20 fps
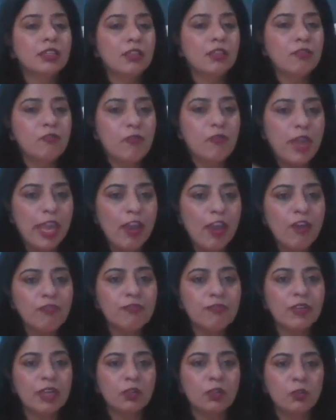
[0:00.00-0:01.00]
the way
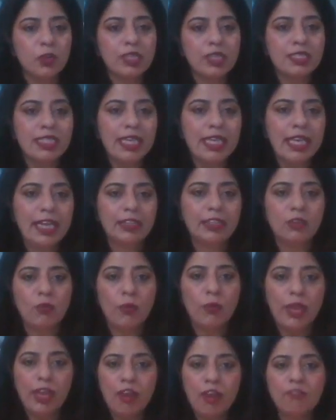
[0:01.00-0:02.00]
of conversing and the
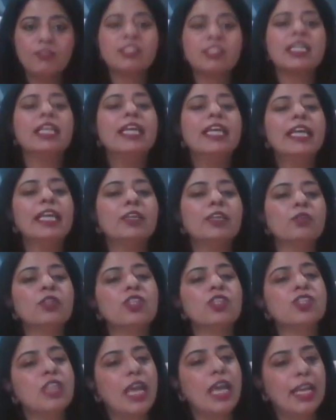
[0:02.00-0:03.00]
way of telling it to
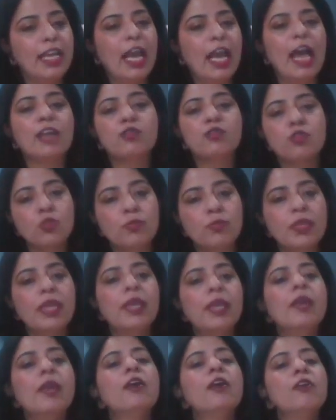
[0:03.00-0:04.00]
the child has to
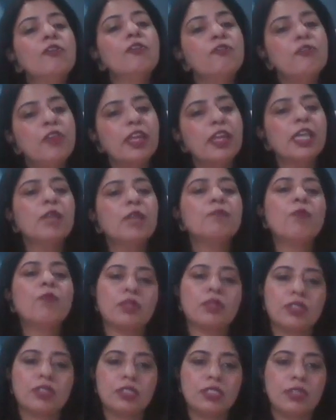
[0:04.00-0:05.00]
be very
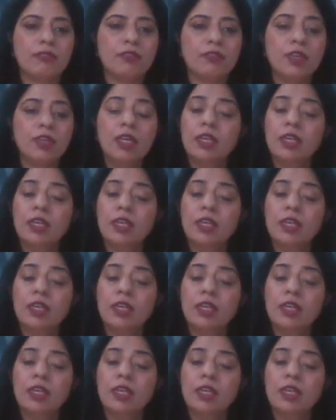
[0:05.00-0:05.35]
positive.